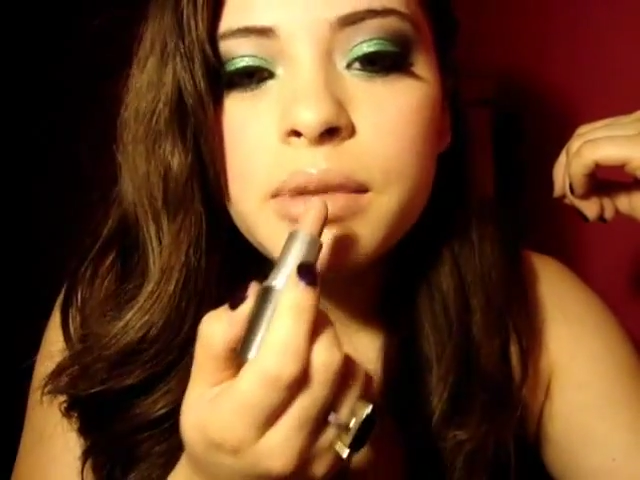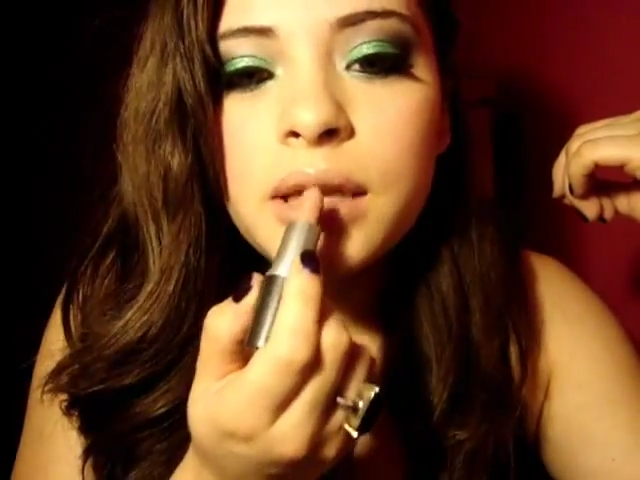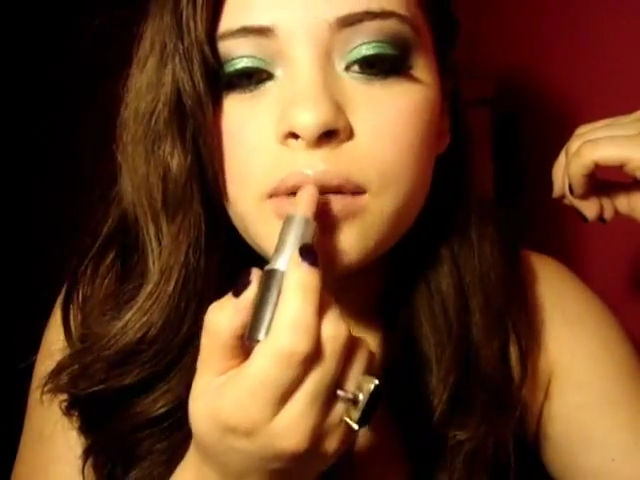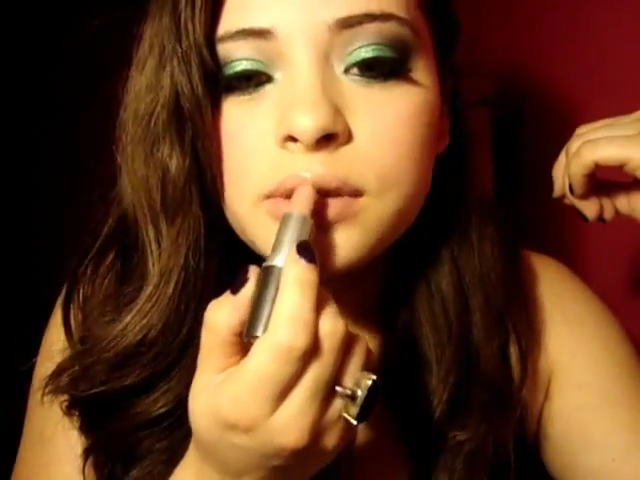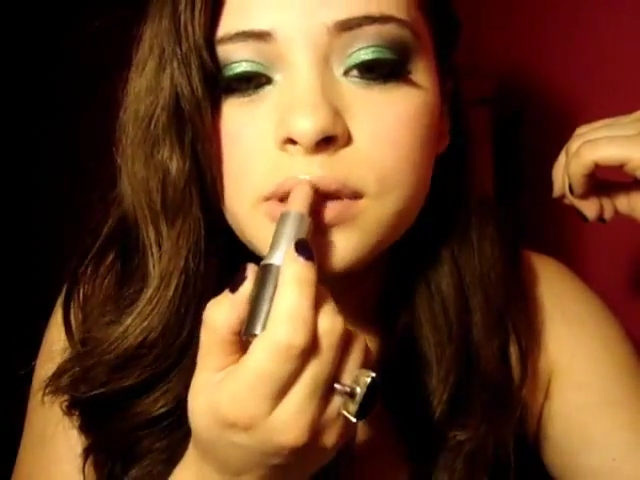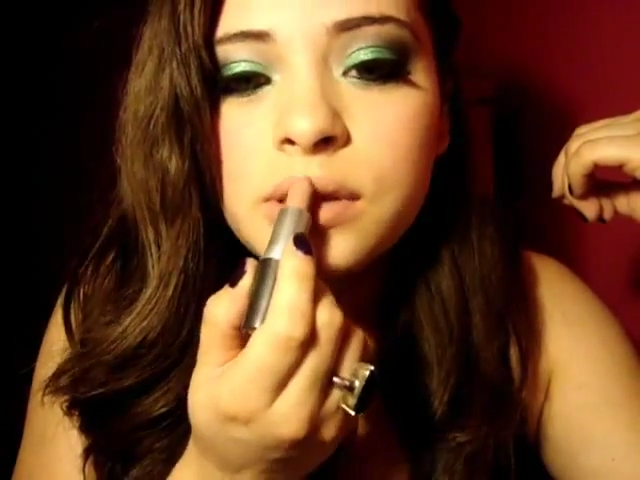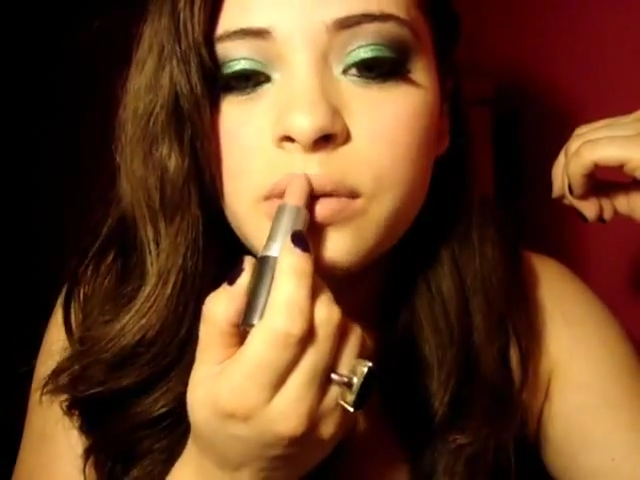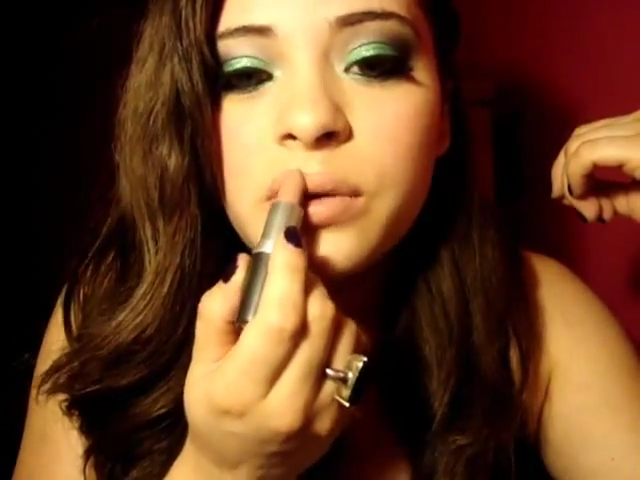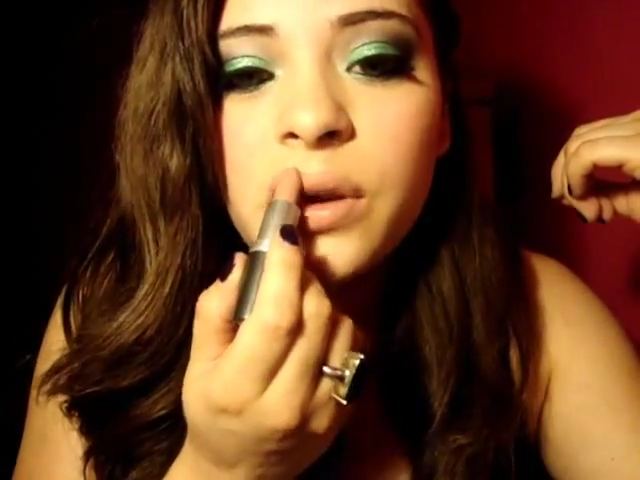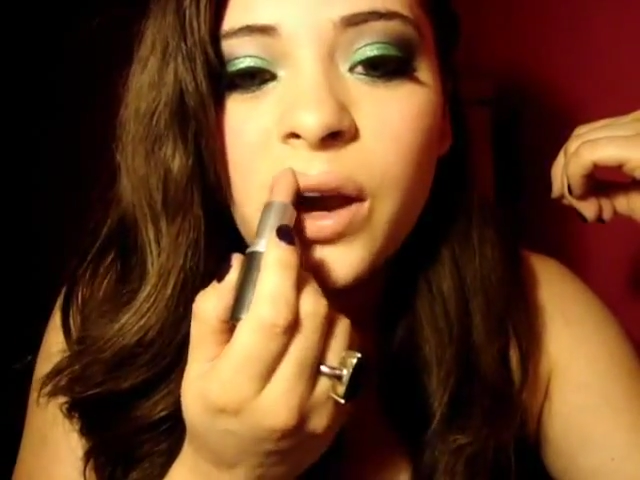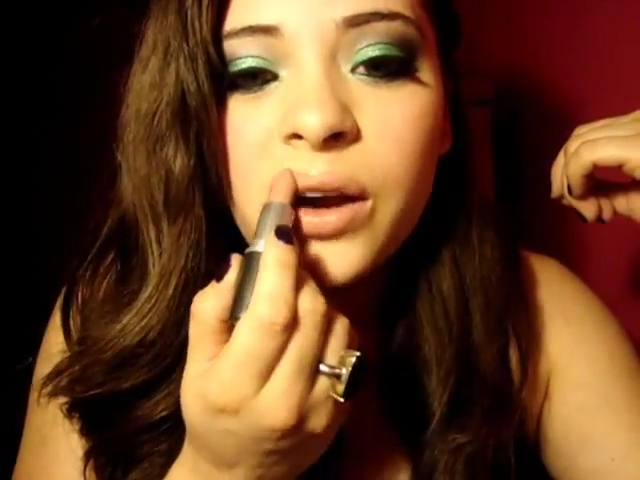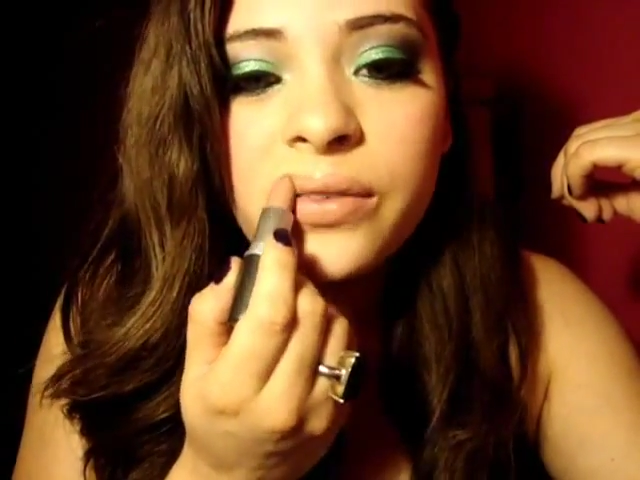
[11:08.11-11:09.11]
That was too
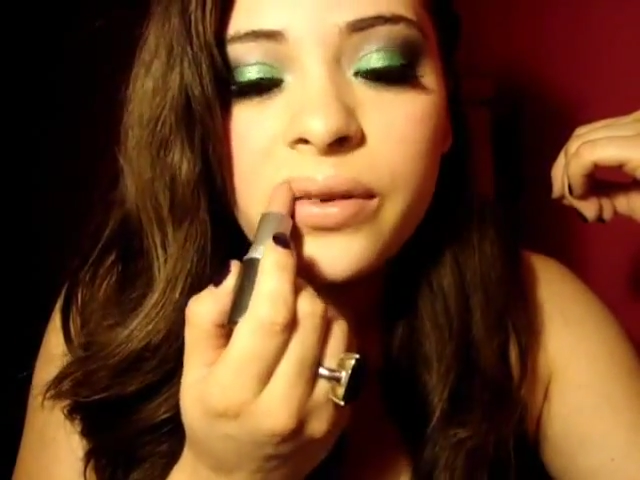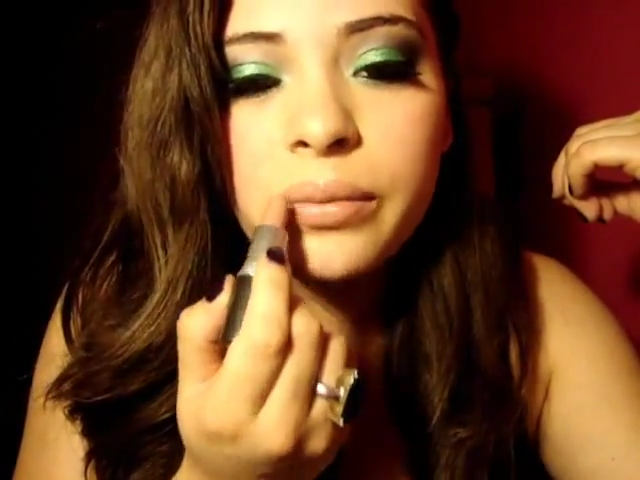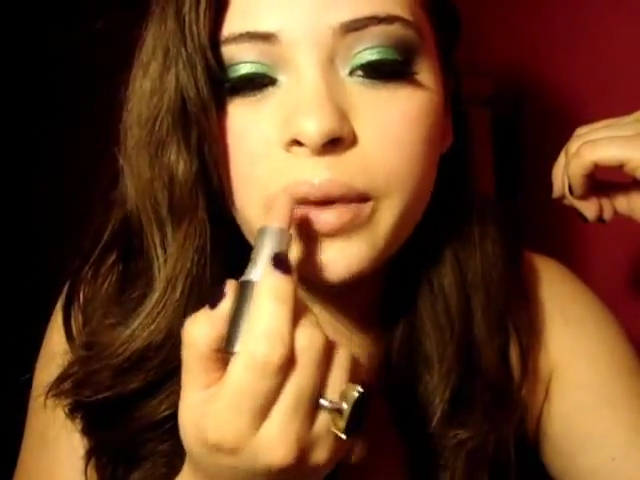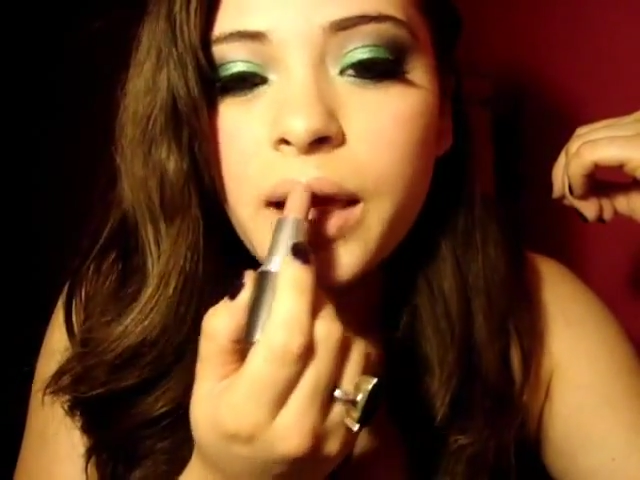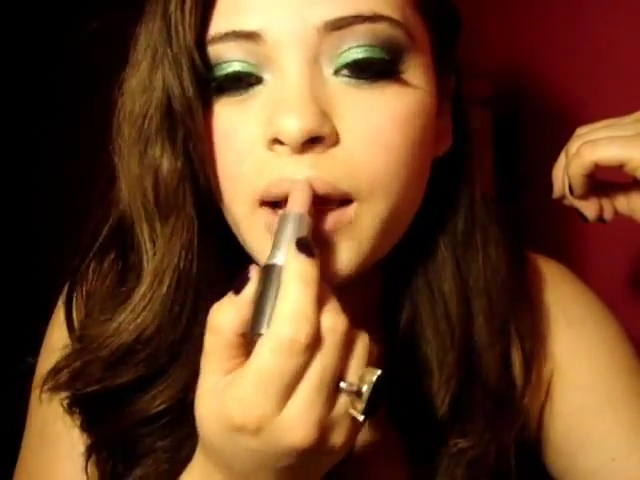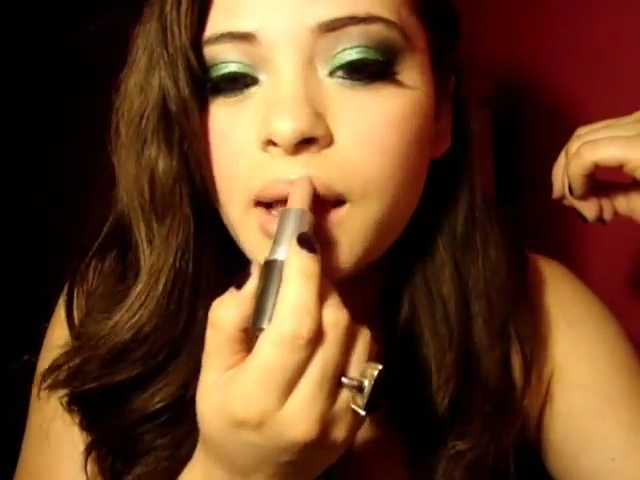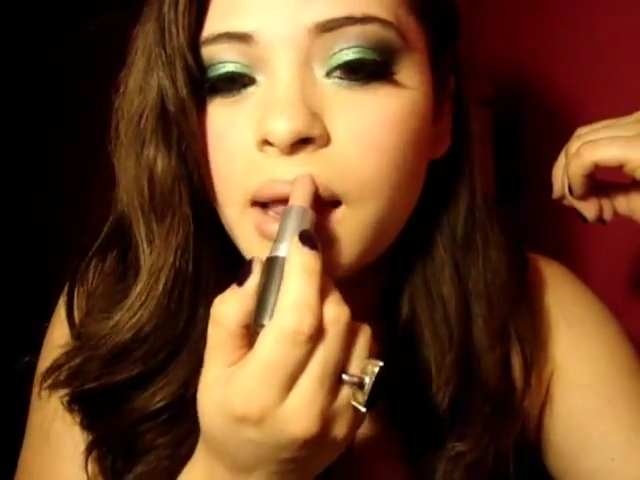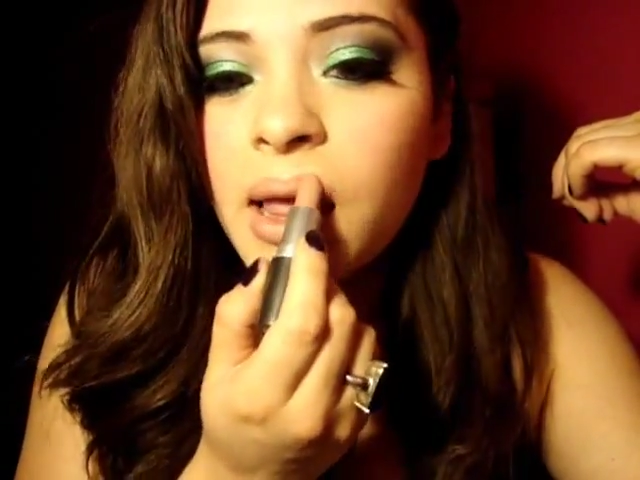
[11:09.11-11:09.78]
dark for me.